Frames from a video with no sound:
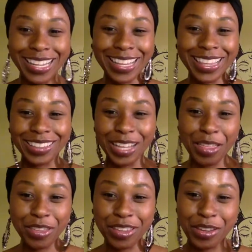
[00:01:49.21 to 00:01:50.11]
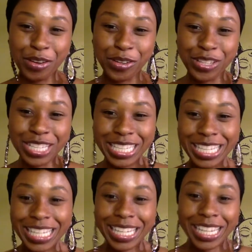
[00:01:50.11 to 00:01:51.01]
the length of those.
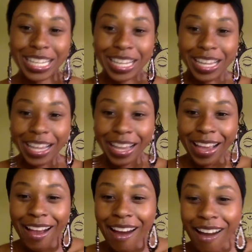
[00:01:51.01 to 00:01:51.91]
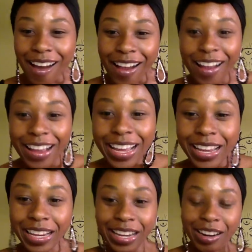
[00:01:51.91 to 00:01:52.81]
Uh,
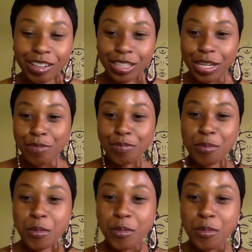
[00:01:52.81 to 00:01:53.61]
hey, Carolyn.